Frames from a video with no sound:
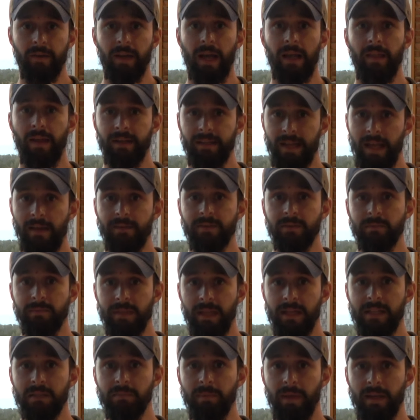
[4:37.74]
I like to have some
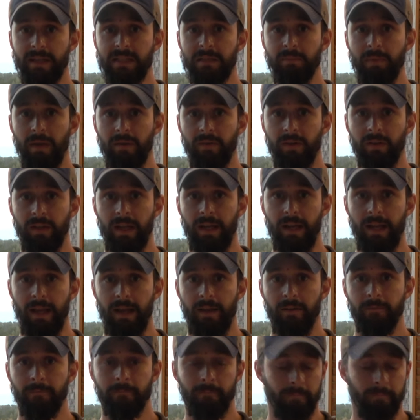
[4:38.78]
dead space to be able to lay down.